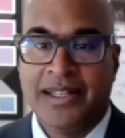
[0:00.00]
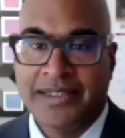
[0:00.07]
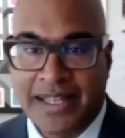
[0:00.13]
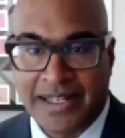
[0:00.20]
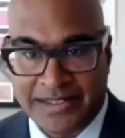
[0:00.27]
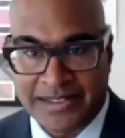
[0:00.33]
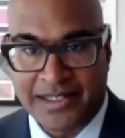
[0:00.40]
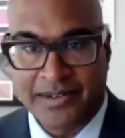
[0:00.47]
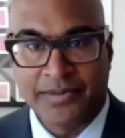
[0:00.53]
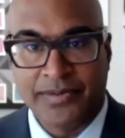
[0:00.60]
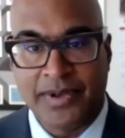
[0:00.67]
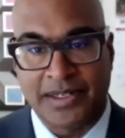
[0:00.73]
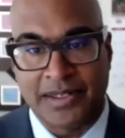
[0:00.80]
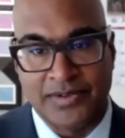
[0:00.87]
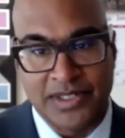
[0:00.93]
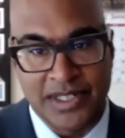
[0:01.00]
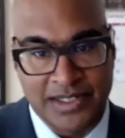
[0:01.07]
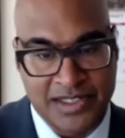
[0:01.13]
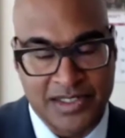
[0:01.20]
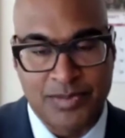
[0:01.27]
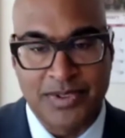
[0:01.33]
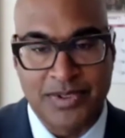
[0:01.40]
that kind of effect of
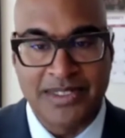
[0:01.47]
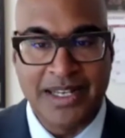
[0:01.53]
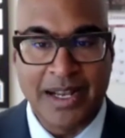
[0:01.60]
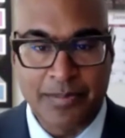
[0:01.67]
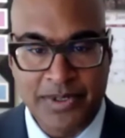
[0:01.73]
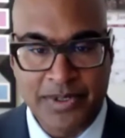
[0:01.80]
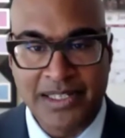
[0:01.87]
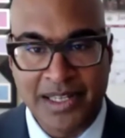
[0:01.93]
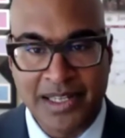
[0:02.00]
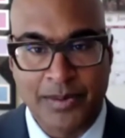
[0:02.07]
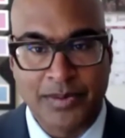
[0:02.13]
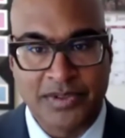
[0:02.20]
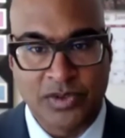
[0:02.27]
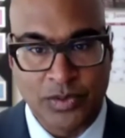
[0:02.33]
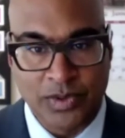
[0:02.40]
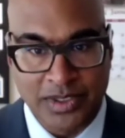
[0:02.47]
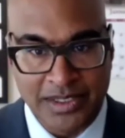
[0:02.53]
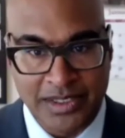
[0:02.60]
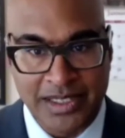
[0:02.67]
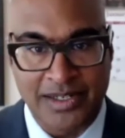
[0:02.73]
judges not being able to really